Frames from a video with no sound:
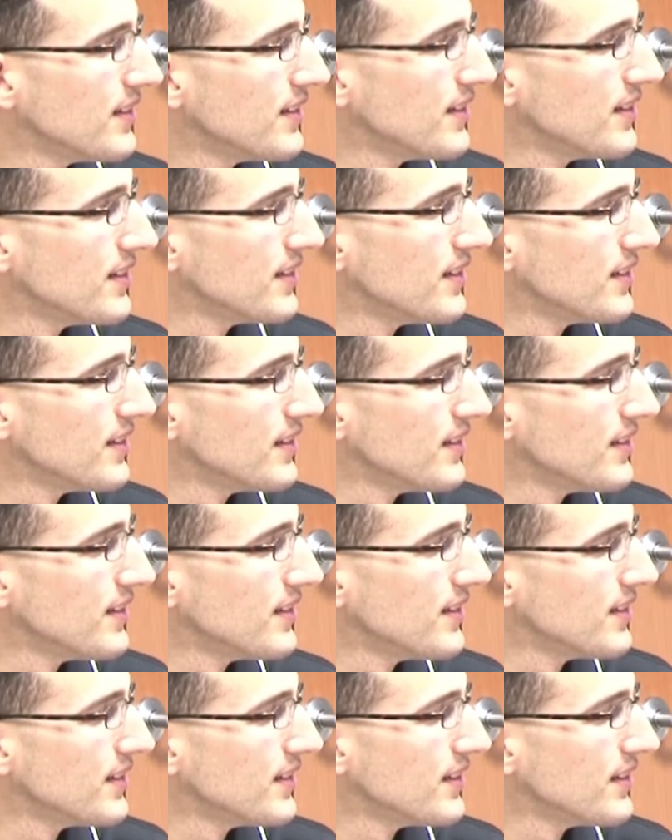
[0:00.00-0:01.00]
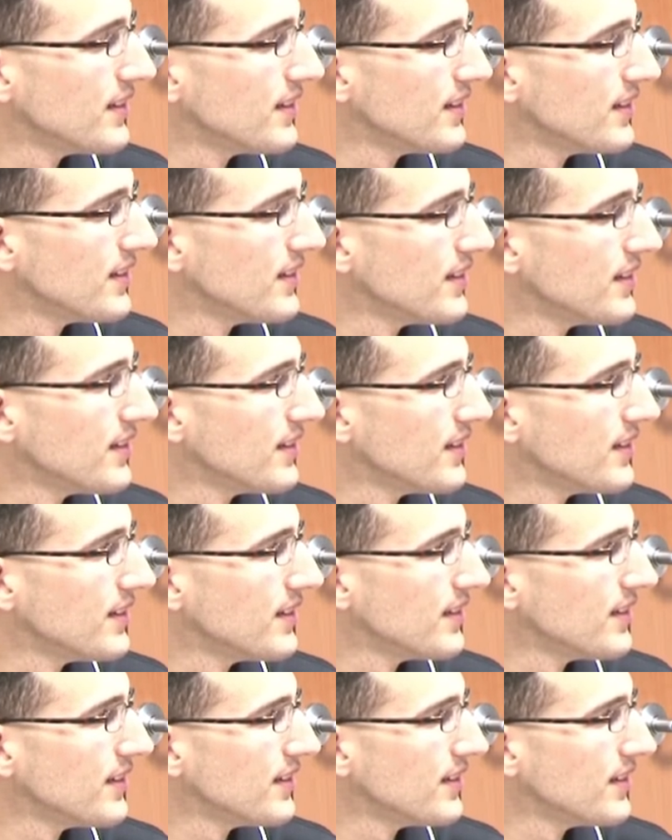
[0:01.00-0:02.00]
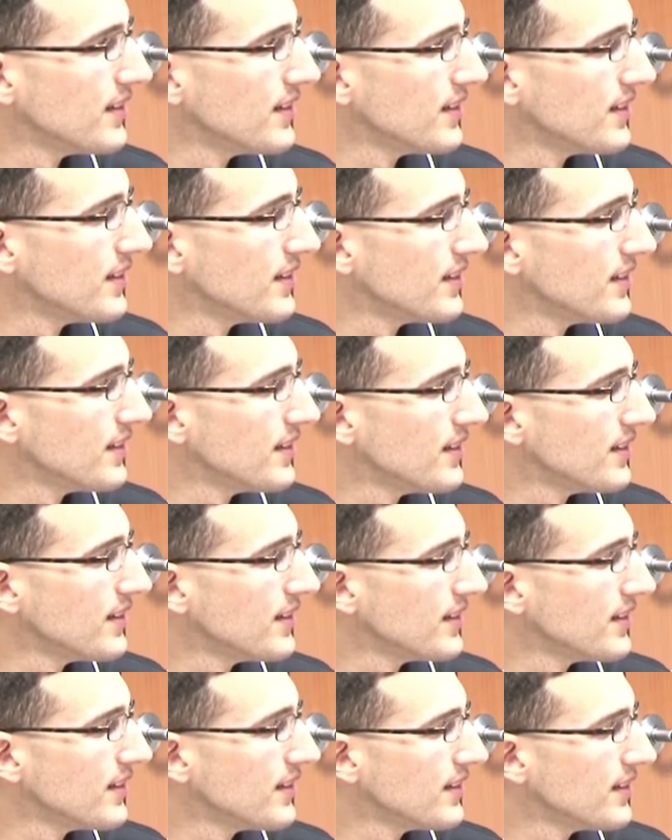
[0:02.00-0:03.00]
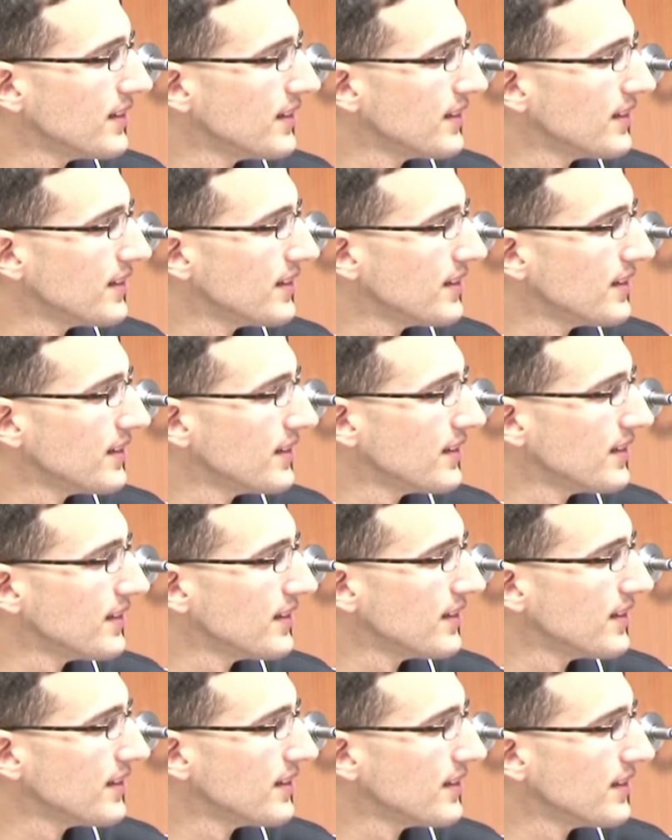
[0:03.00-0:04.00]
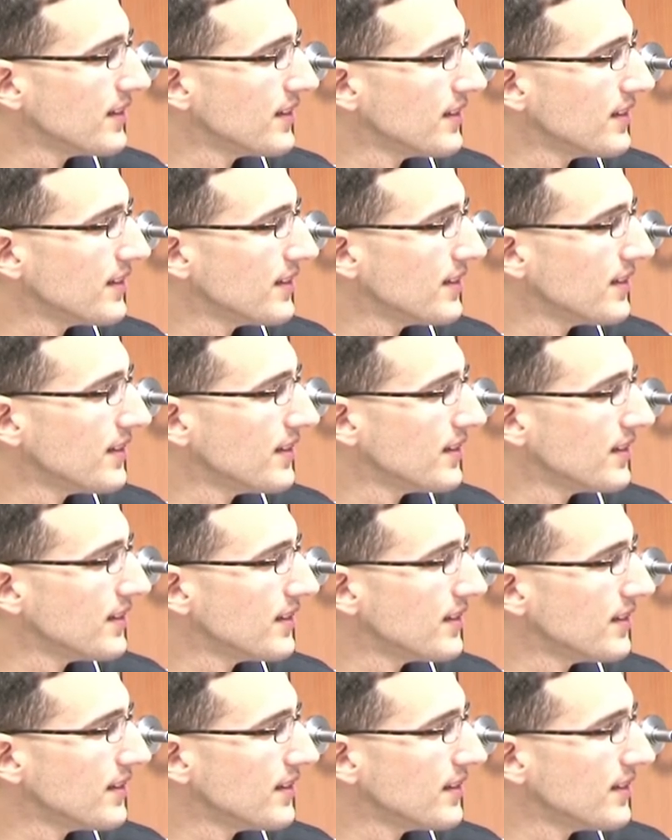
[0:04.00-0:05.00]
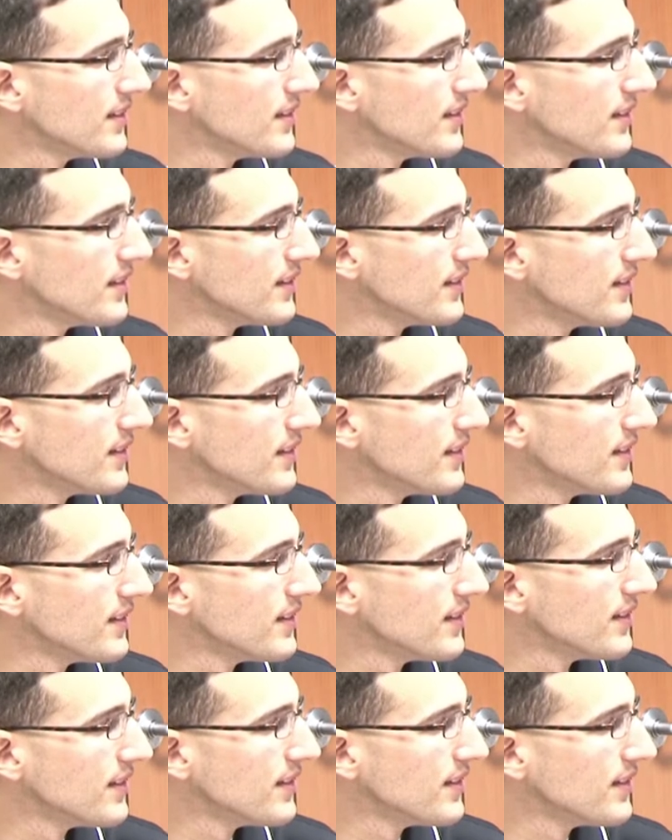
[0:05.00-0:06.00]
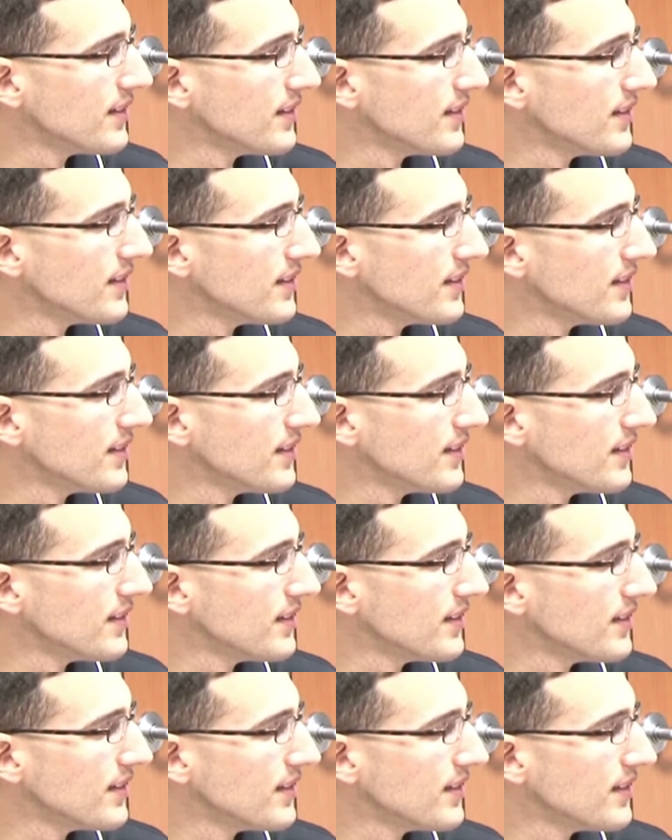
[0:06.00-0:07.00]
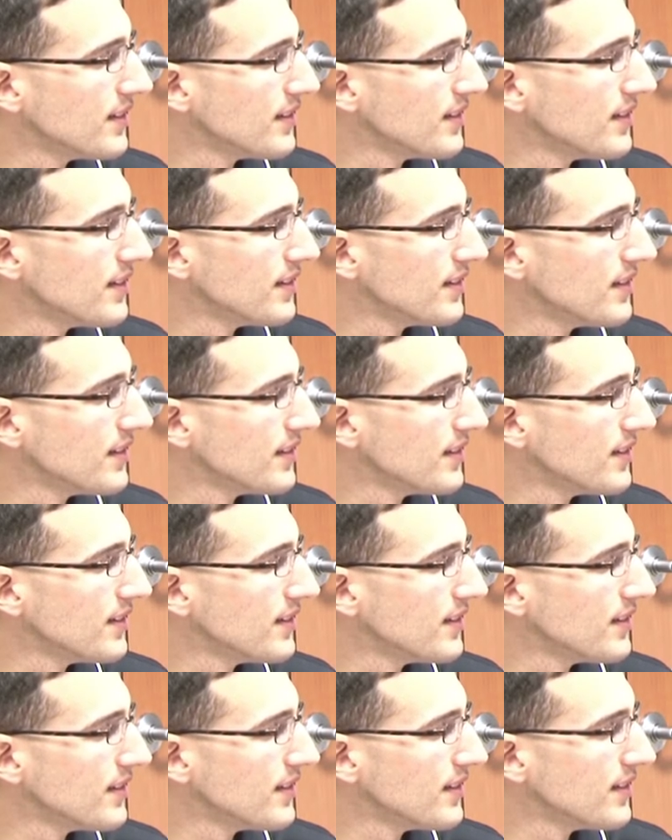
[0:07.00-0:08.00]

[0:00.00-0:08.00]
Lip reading: This person isn't speaking.